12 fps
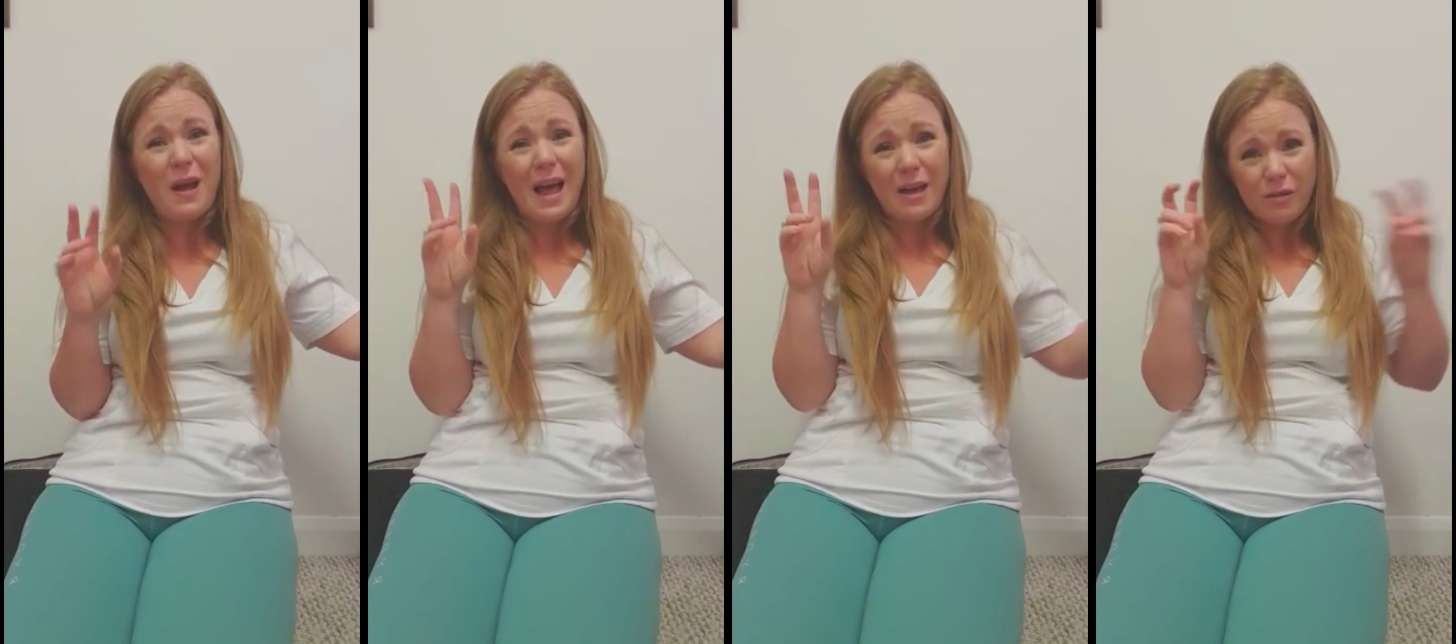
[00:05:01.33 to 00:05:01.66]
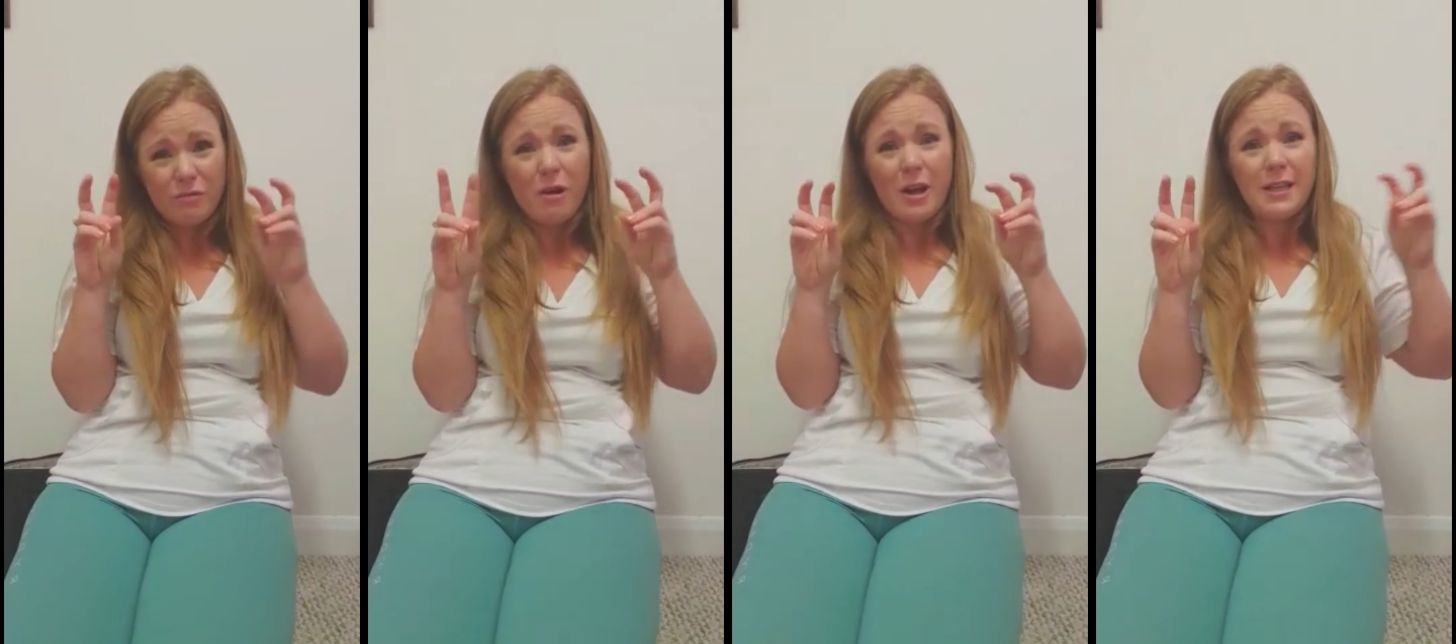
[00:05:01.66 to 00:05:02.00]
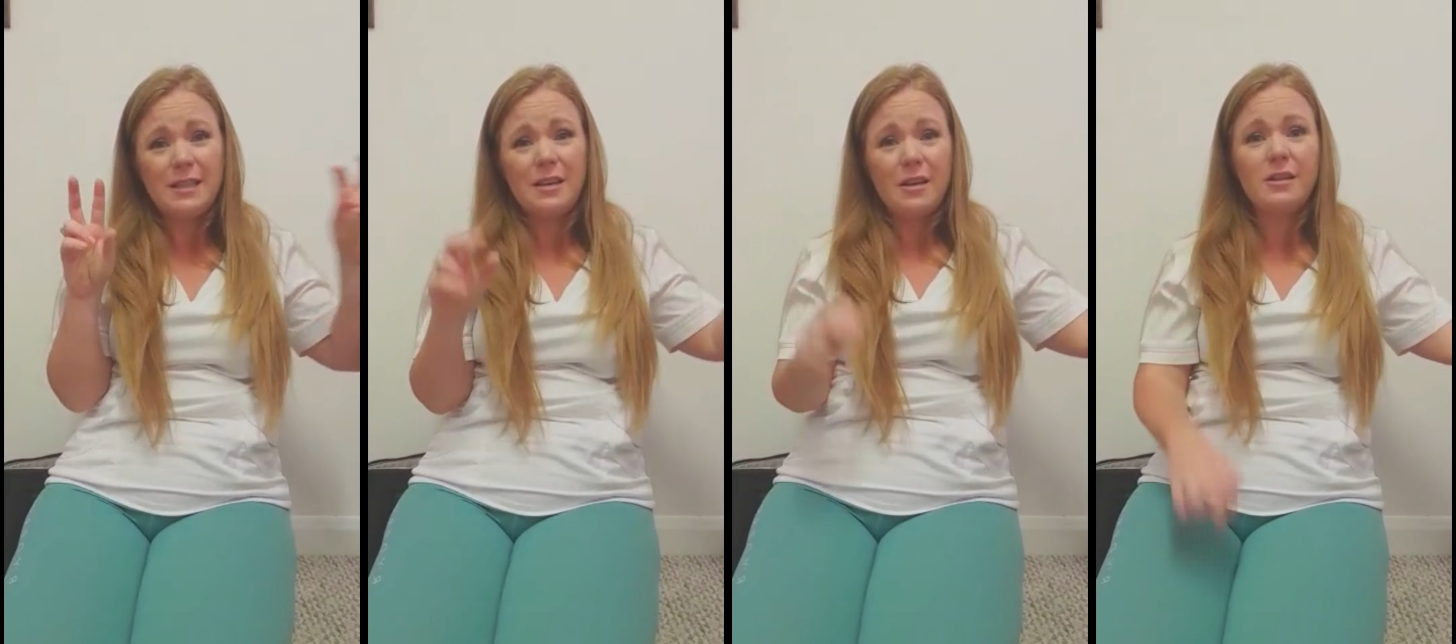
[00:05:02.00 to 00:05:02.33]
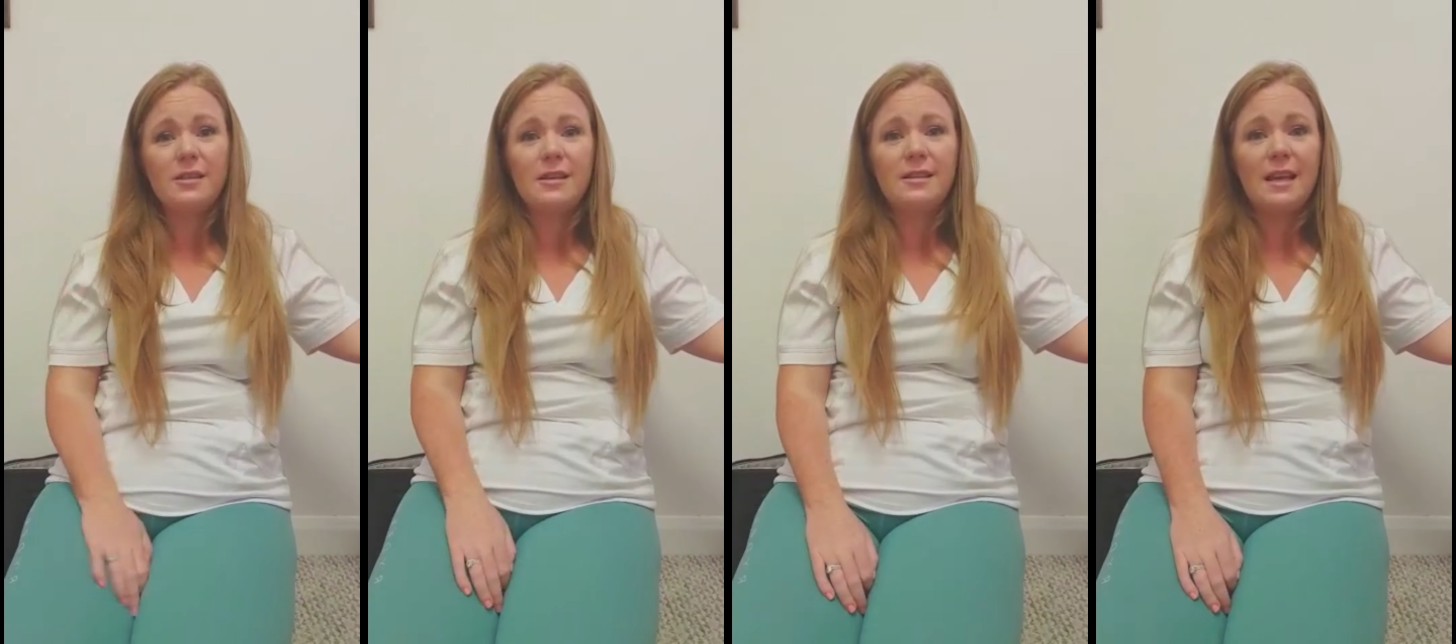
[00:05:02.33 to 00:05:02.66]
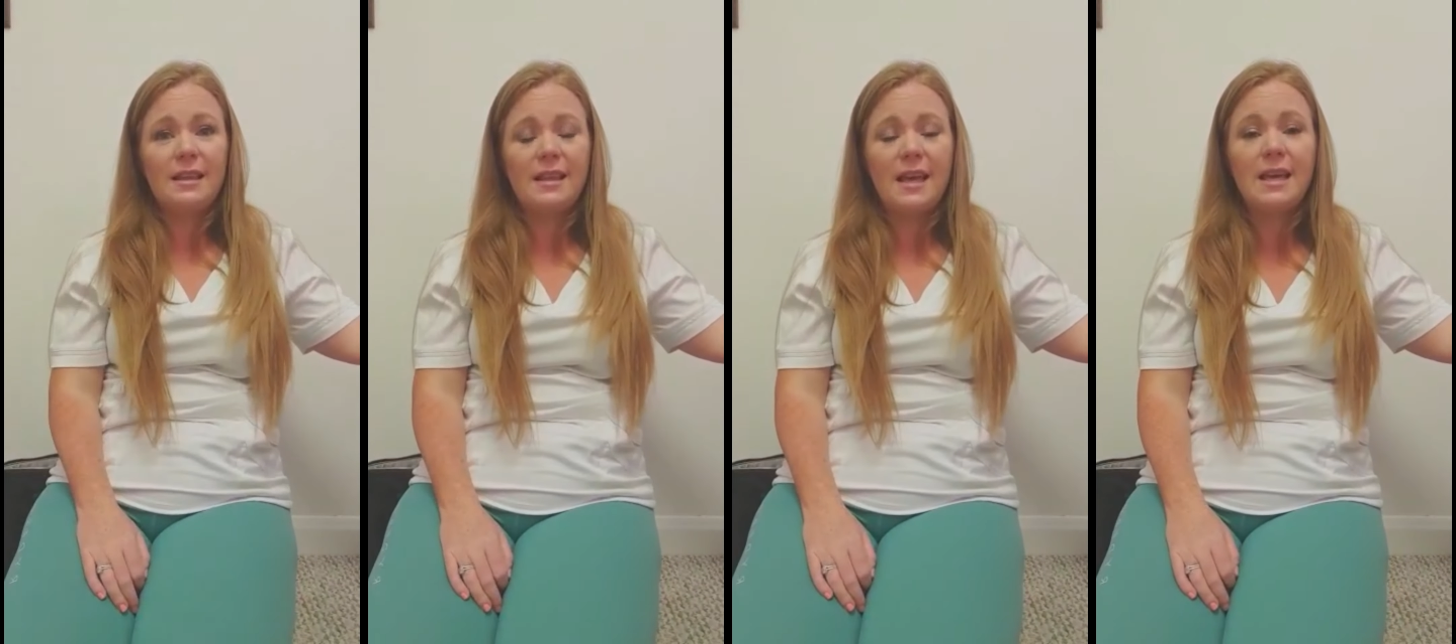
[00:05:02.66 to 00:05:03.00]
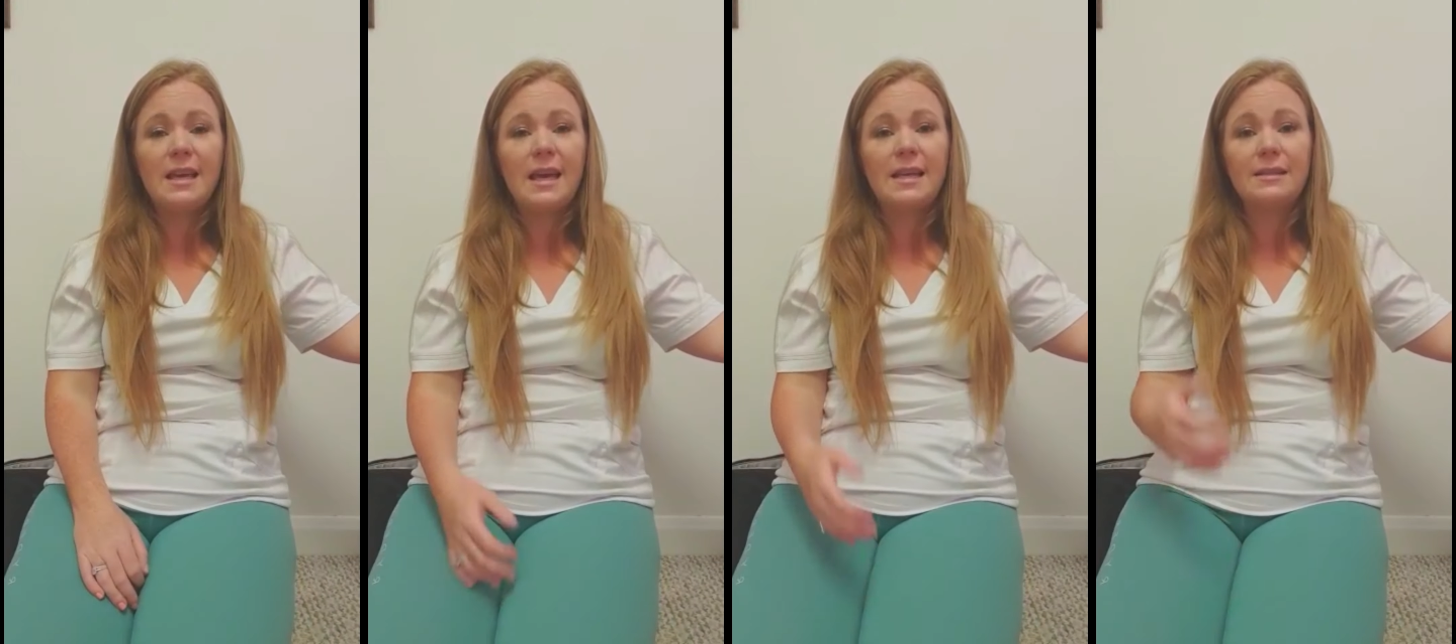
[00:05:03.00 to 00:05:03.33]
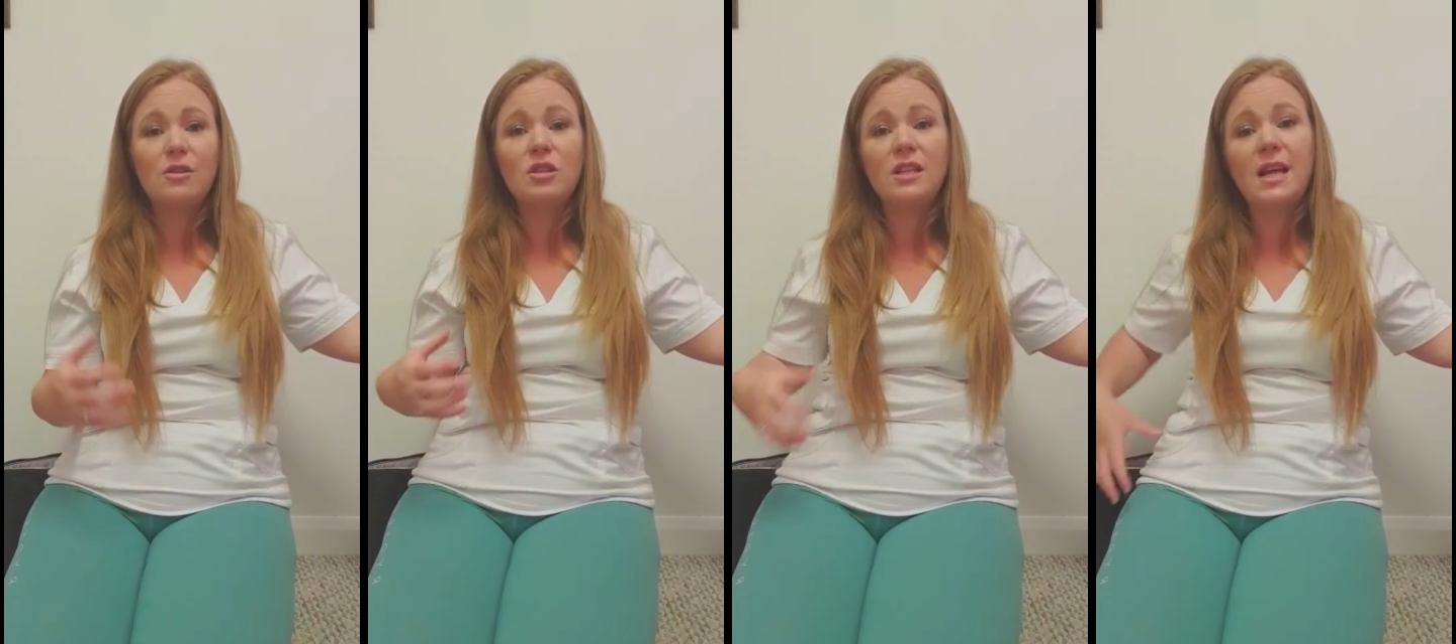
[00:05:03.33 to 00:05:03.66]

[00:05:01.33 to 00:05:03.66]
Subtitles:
arthritis as they think. It's usually